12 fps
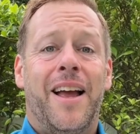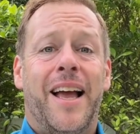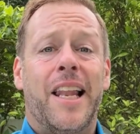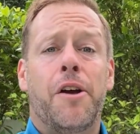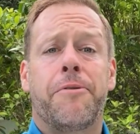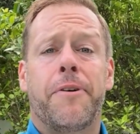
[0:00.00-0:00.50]

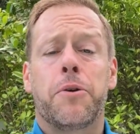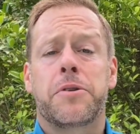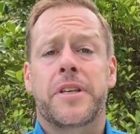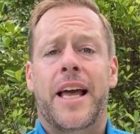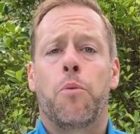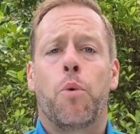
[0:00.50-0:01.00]
Hello
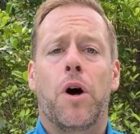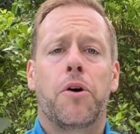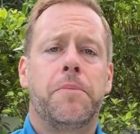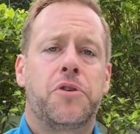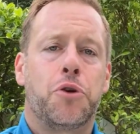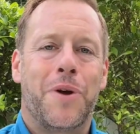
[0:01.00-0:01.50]
folks and
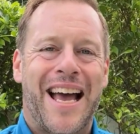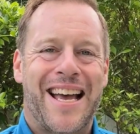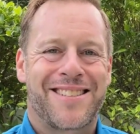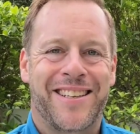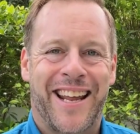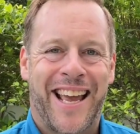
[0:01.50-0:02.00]
welcome to
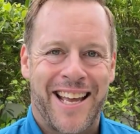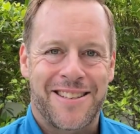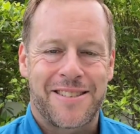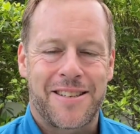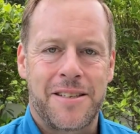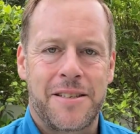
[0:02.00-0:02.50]
Aston
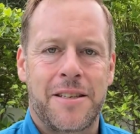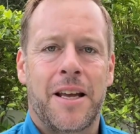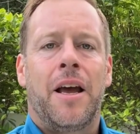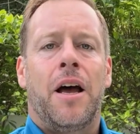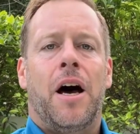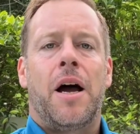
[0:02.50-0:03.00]
Answers.
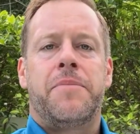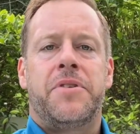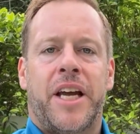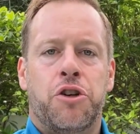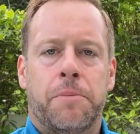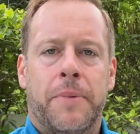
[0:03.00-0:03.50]
I'm
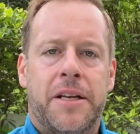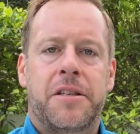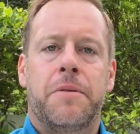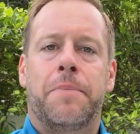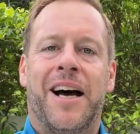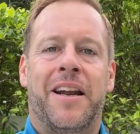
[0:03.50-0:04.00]
Daniel
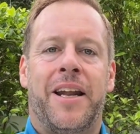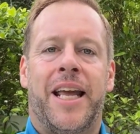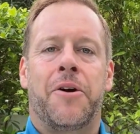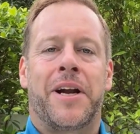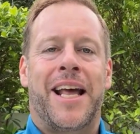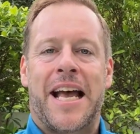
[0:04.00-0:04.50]
Martin, partner
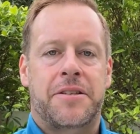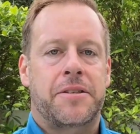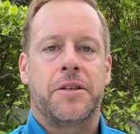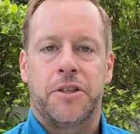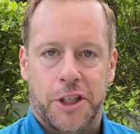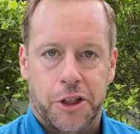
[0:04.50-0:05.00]
here at
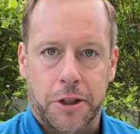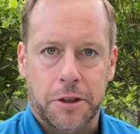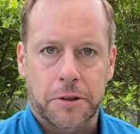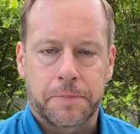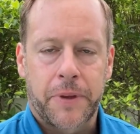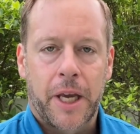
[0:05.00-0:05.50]
Aston
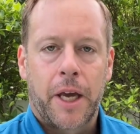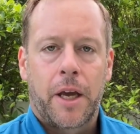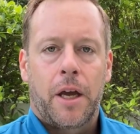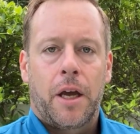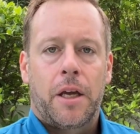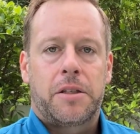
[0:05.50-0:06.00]
Digital.
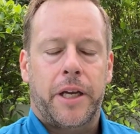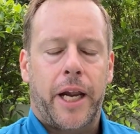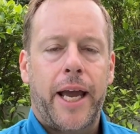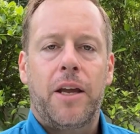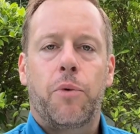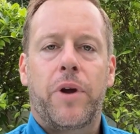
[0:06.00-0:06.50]

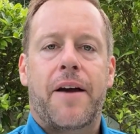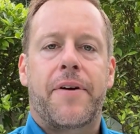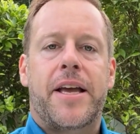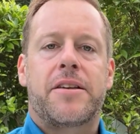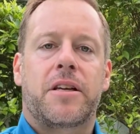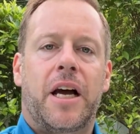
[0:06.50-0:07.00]
Today we have
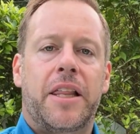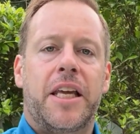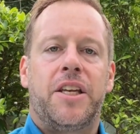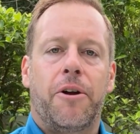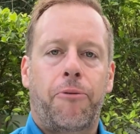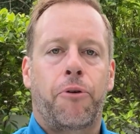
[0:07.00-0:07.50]
a slightly
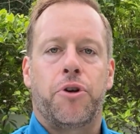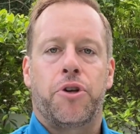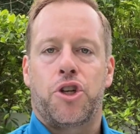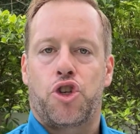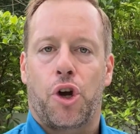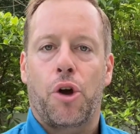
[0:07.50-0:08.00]

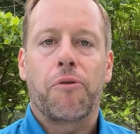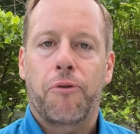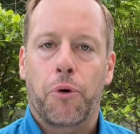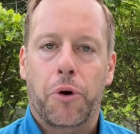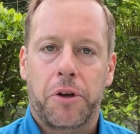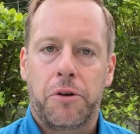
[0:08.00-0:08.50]
different show
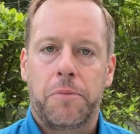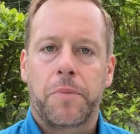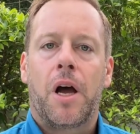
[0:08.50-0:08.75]
for you.